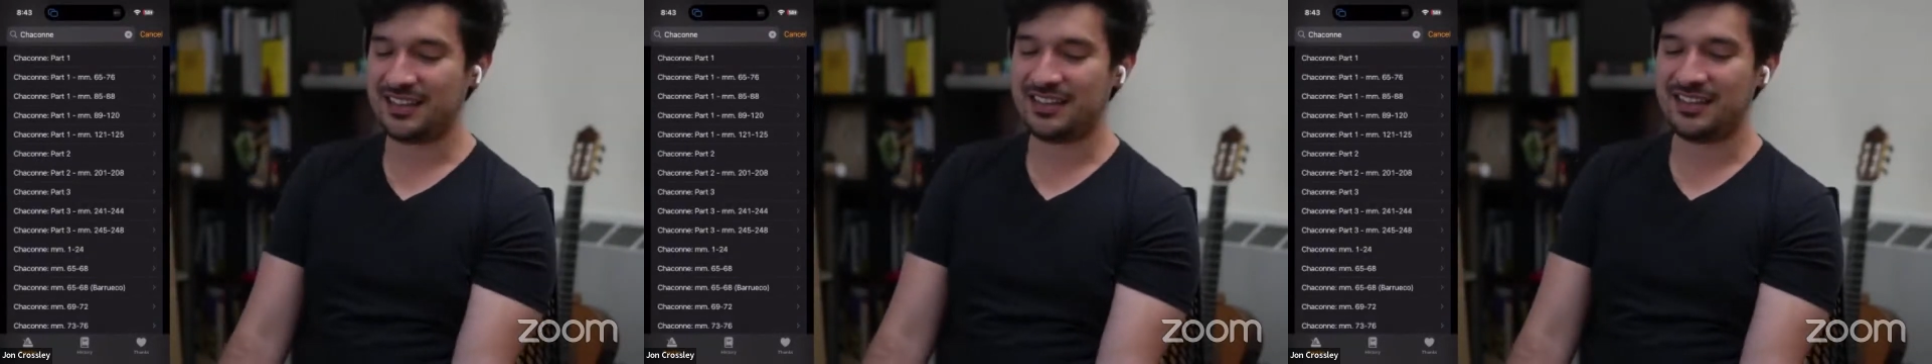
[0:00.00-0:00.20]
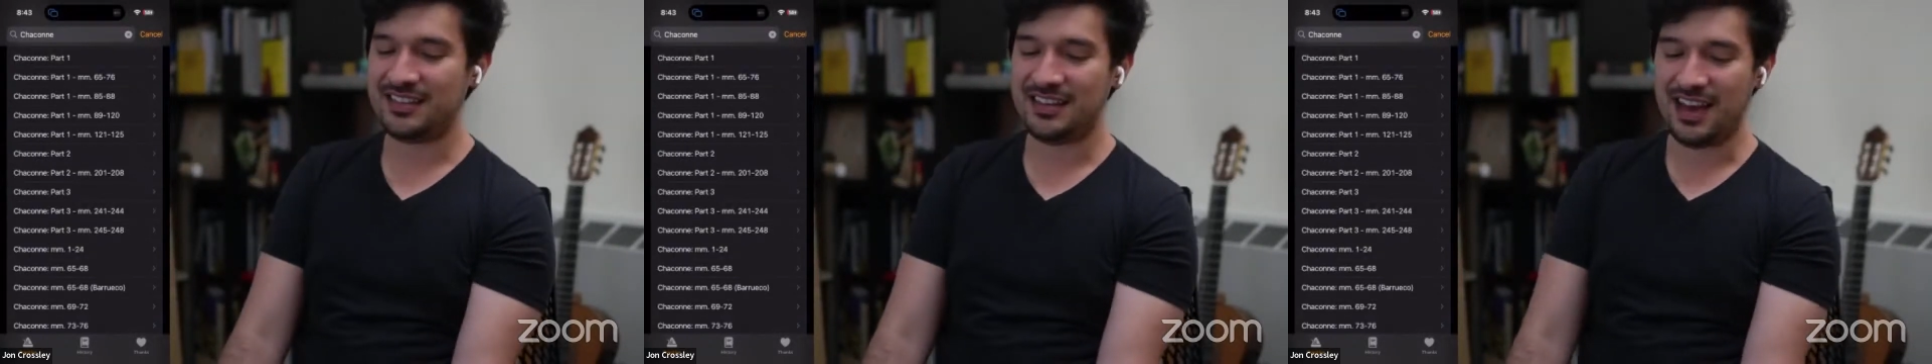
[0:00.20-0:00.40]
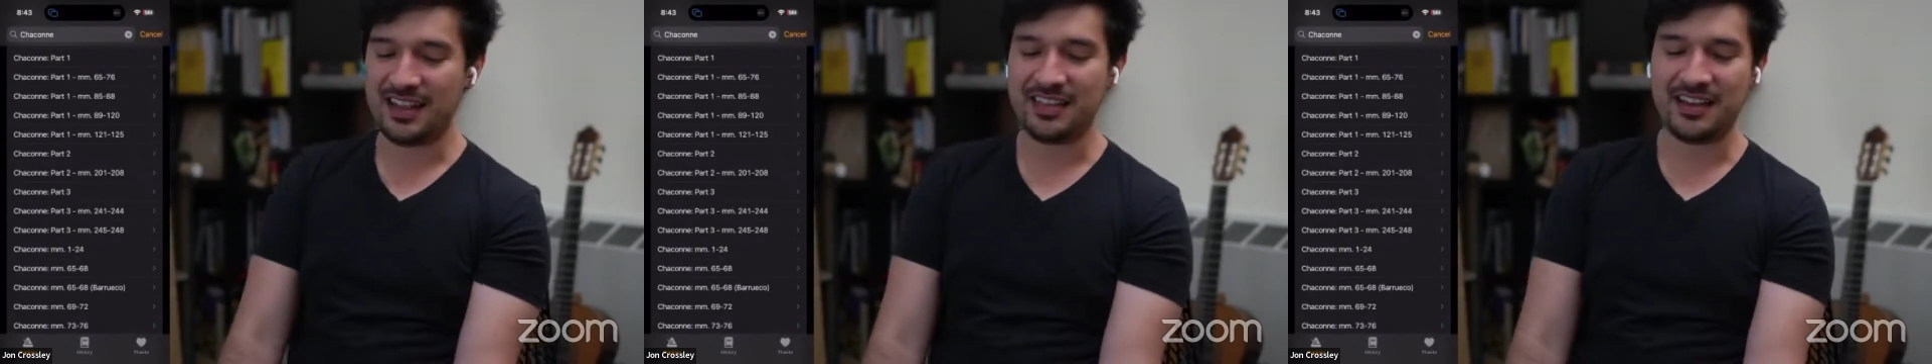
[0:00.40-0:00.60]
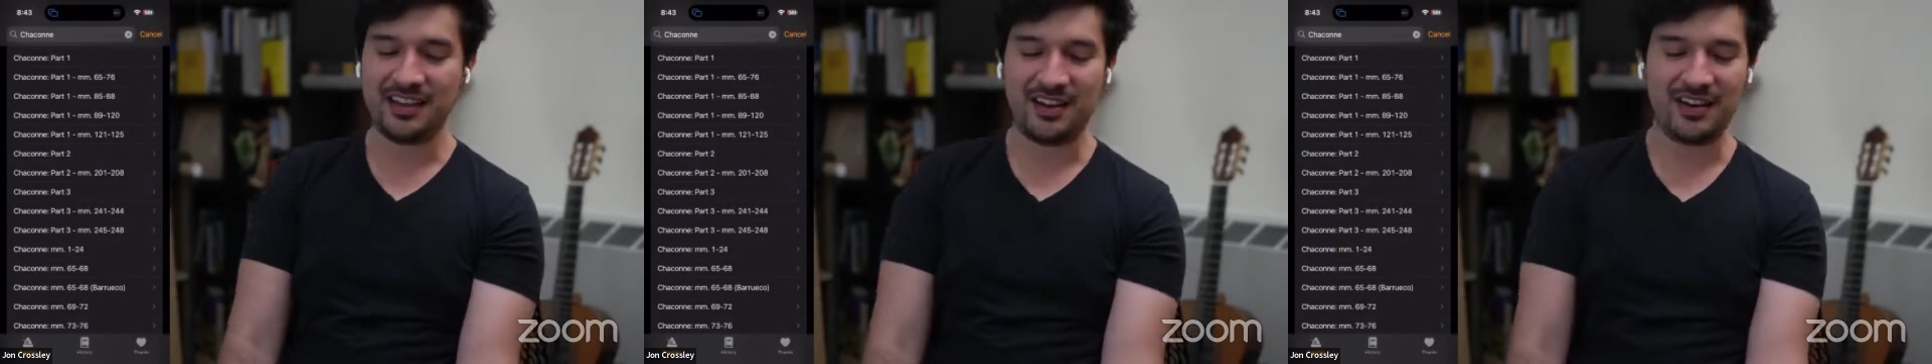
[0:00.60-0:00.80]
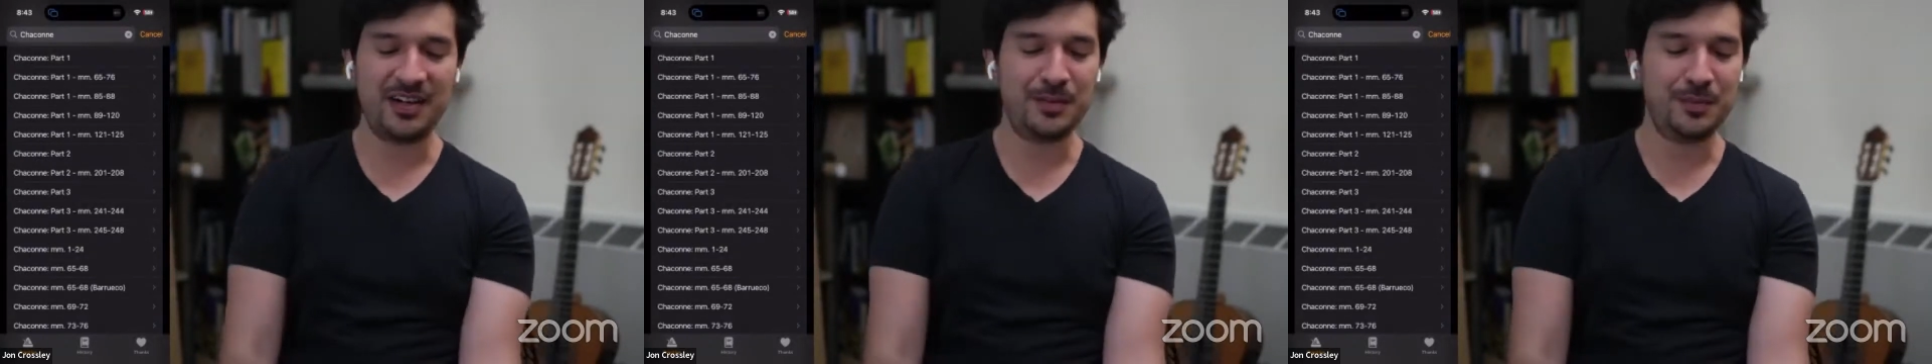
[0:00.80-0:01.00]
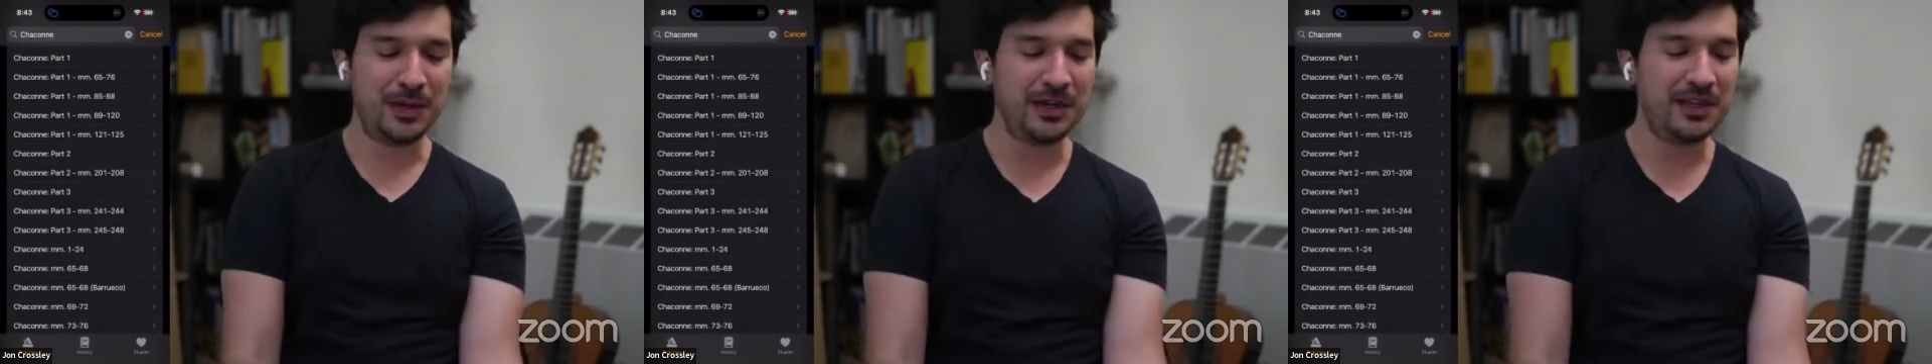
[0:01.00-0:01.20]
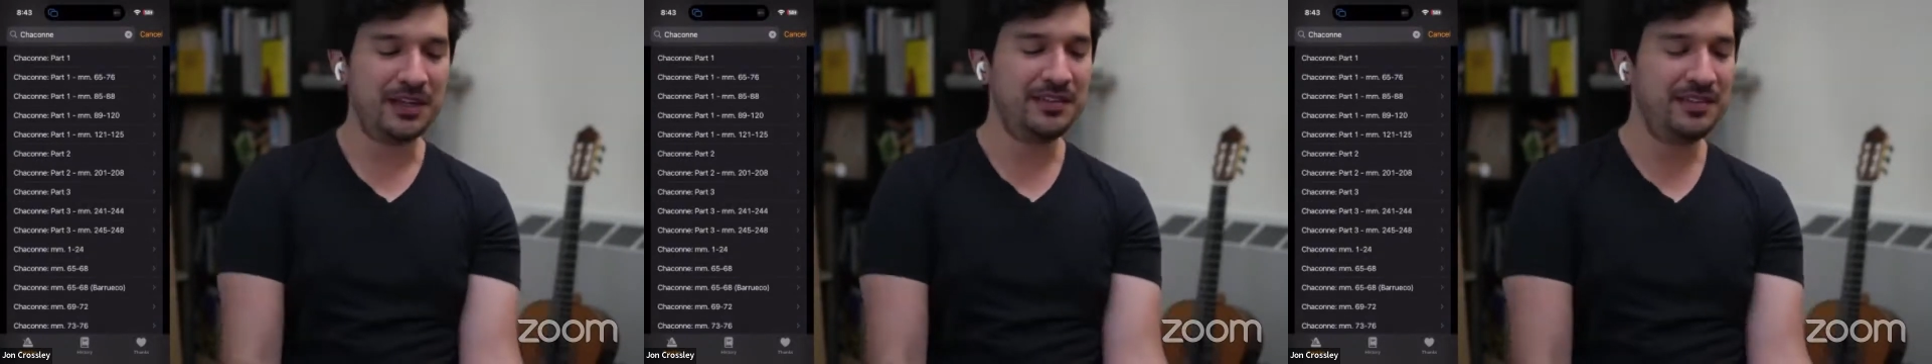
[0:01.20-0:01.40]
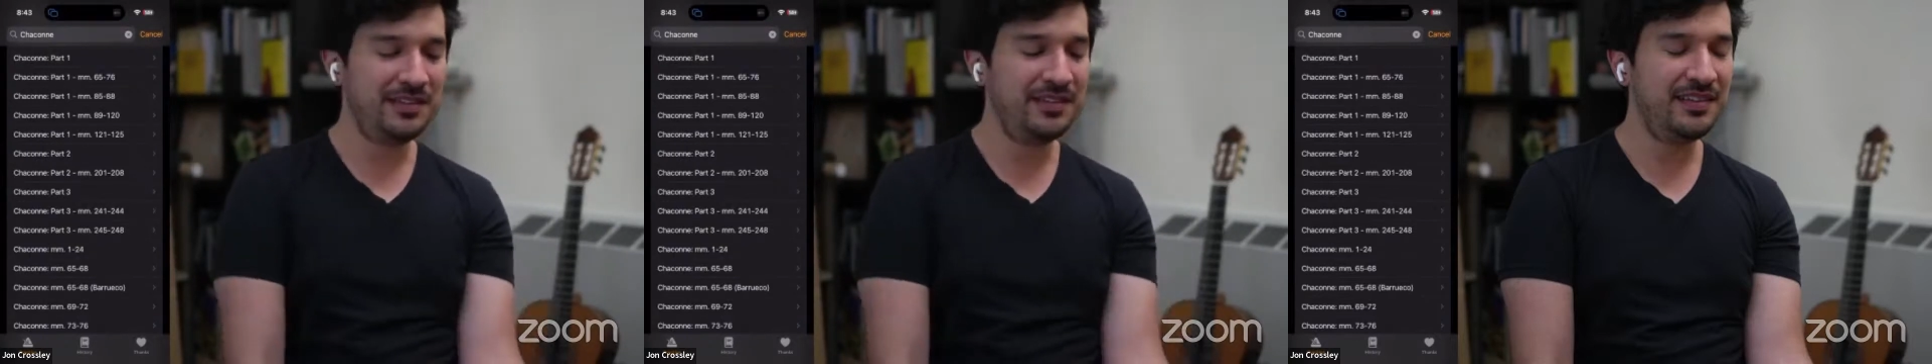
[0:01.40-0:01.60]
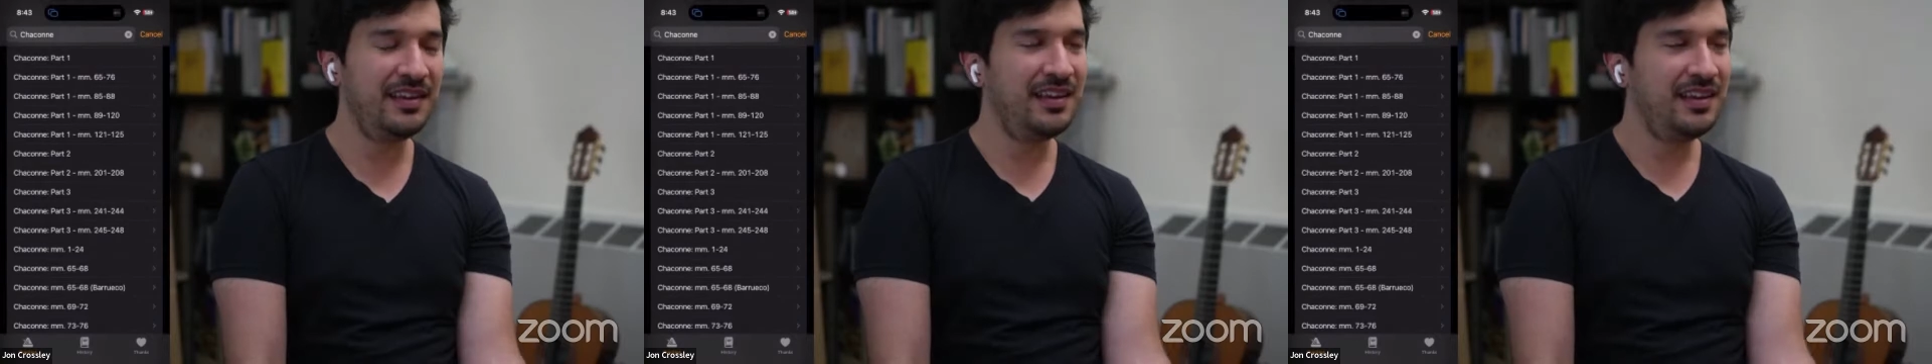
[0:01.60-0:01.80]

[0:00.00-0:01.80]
not the hard parts,